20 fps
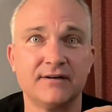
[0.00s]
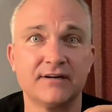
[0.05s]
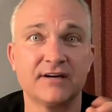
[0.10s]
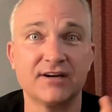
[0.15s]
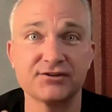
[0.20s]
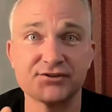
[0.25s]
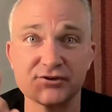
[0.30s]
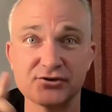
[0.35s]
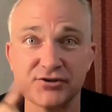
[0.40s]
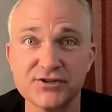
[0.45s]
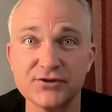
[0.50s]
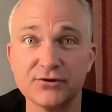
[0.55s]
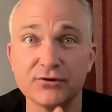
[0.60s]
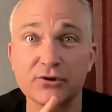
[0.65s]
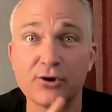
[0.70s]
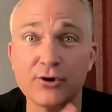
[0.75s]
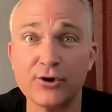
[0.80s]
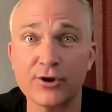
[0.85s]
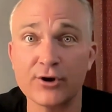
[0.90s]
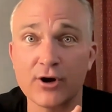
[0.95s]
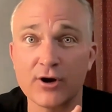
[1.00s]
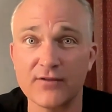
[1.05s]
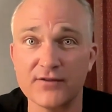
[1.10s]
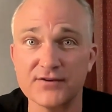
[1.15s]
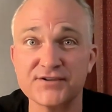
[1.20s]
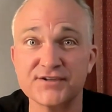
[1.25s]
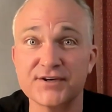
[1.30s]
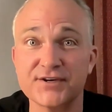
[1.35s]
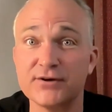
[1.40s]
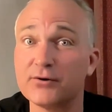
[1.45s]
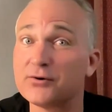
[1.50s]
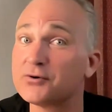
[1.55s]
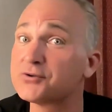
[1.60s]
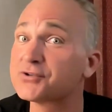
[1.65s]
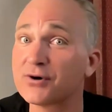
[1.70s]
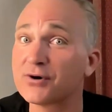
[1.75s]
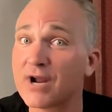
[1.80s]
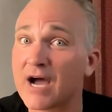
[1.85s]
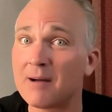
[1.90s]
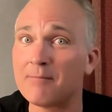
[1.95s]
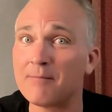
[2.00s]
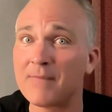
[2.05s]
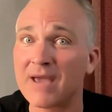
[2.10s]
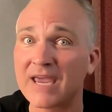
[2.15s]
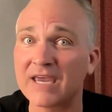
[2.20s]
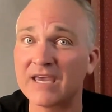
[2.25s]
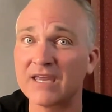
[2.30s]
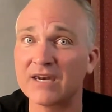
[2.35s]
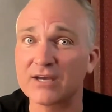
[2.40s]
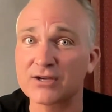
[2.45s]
Because they're still learning all the skills. They're not making